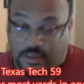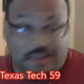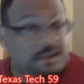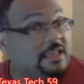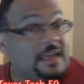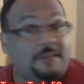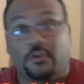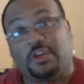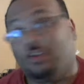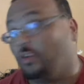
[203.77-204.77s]
They needed every
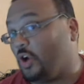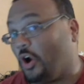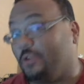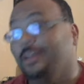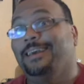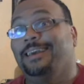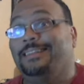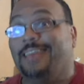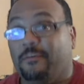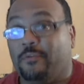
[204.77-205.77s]
single yard
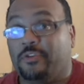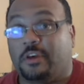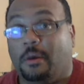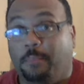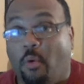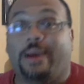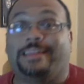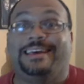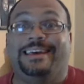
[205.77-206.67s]
and every single point